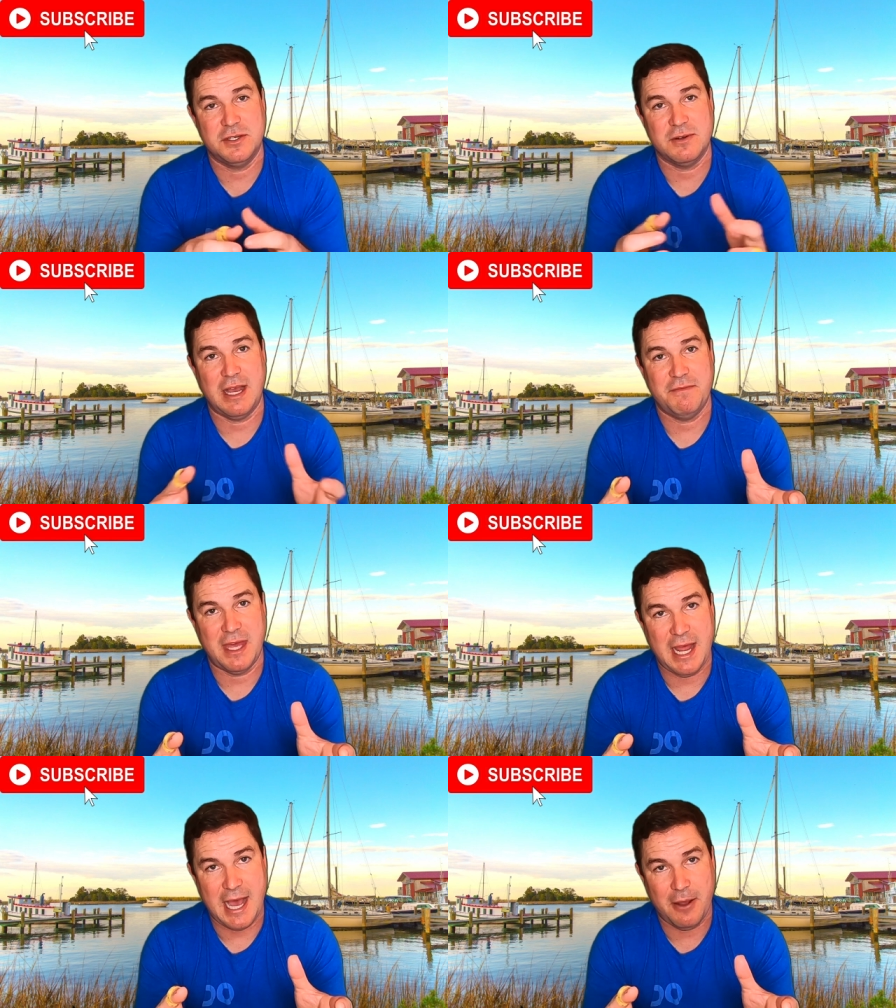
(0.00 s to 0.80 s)
to drive
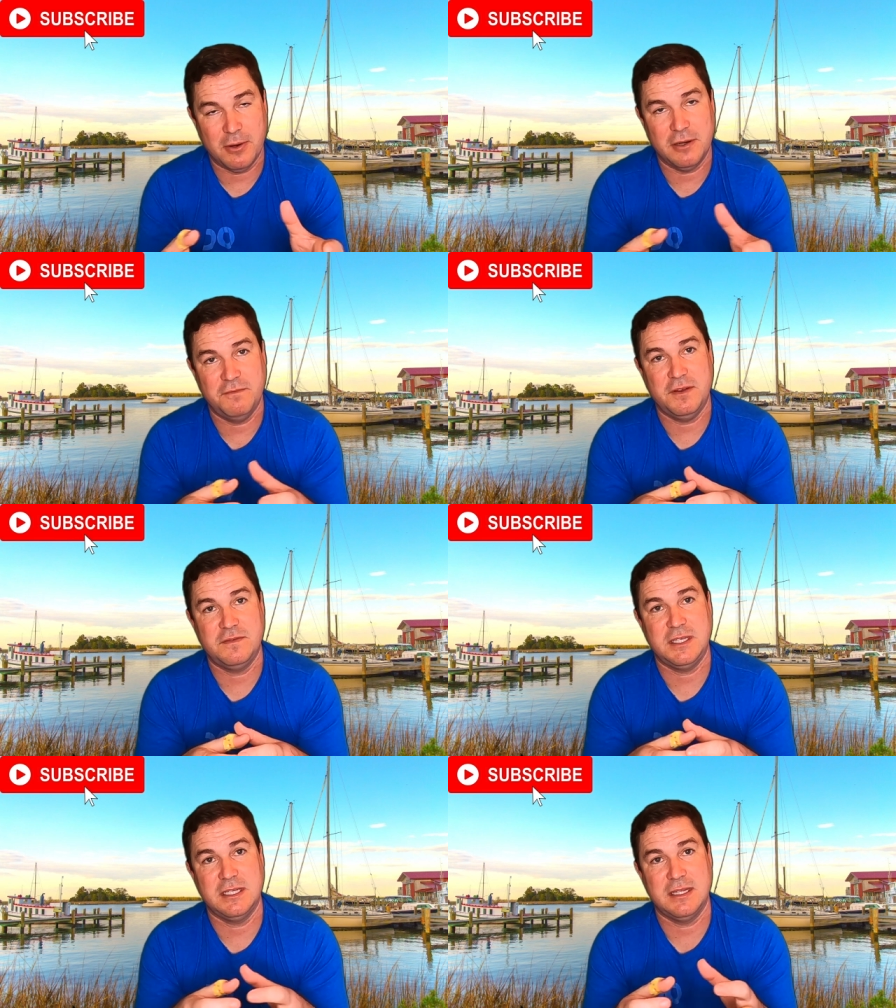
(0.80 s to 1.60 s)
that hour and
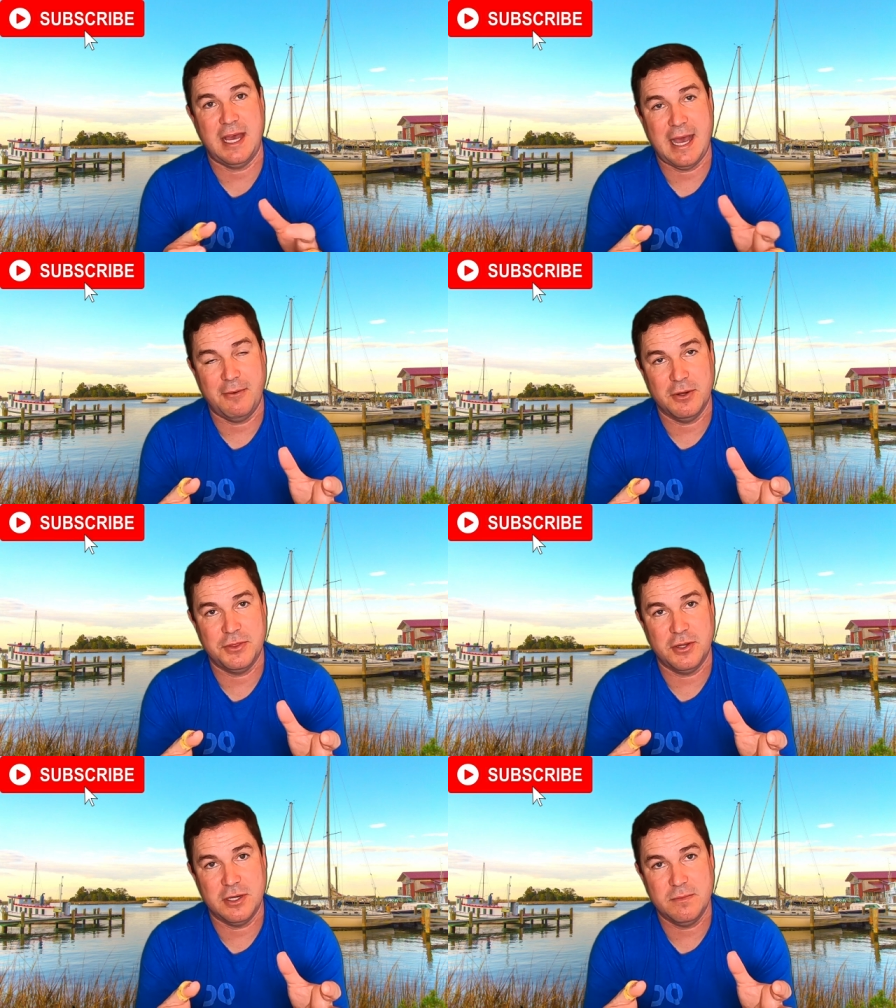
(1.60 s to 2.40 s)
15 to hour
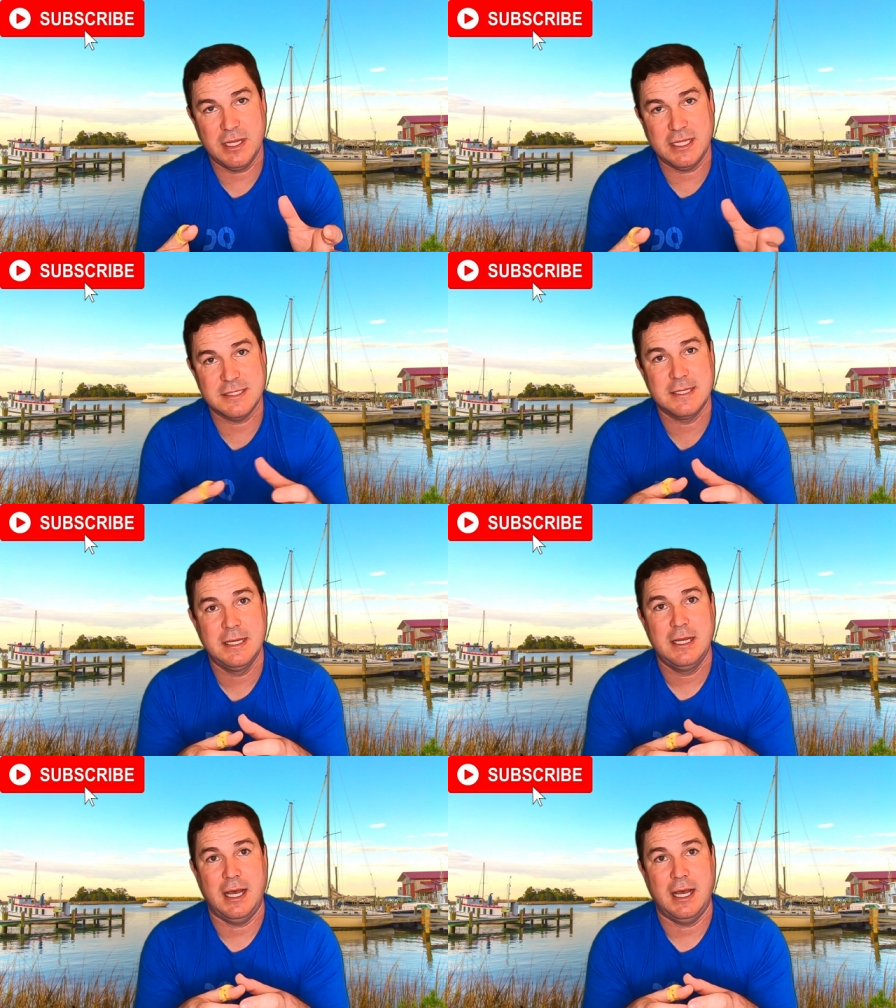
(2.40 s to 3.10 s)
and 30 minutes